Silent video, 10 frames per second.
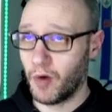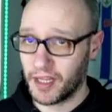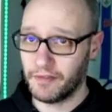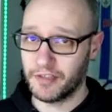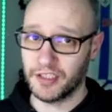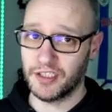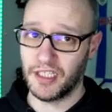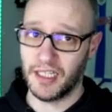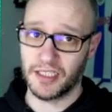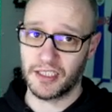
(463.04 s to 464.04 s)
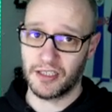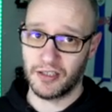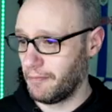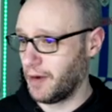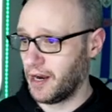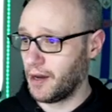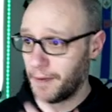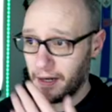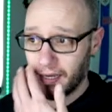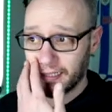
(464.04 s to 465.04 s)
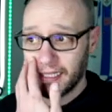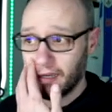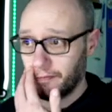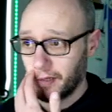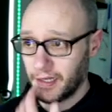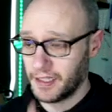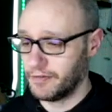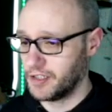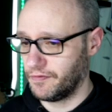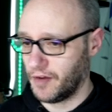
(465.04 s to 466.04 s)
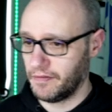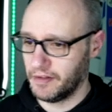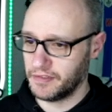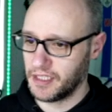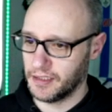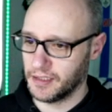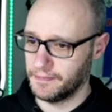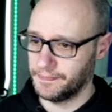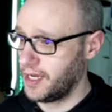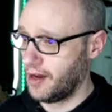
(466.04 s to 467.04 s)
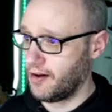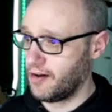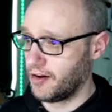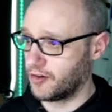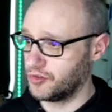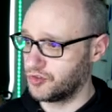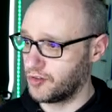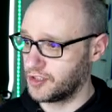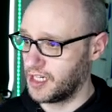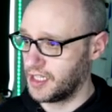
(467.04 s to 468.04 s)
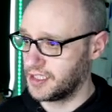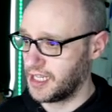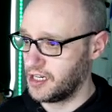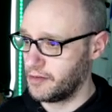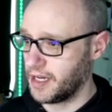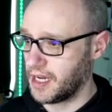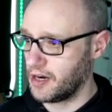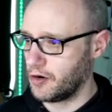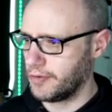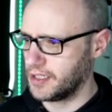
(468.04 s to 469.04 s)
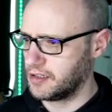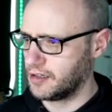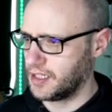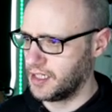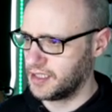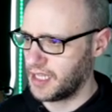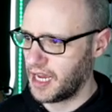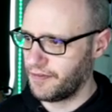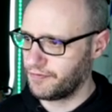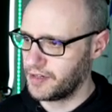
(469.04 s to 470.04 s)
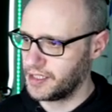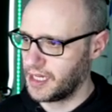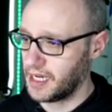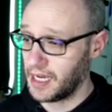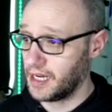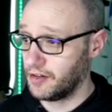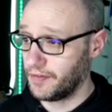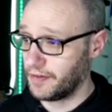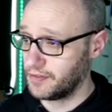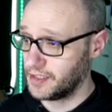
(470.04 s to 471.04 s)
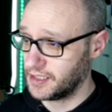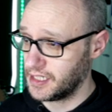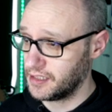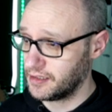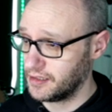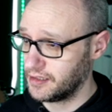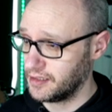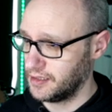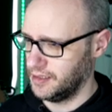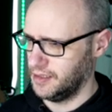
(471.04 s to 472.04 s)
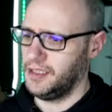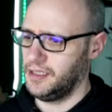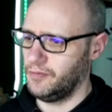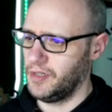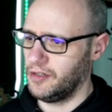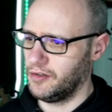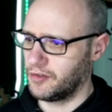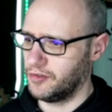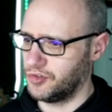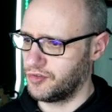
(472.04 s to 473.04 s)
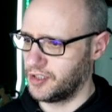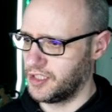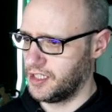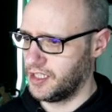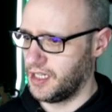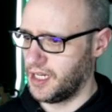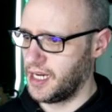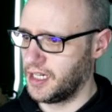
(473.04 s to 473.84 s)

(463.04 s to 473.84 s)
won Division Six, and went up. And that's it. I've been in Division Five ever since. We are constructing our stadium again. I always look at this every uh, end of every season. And we are constructing an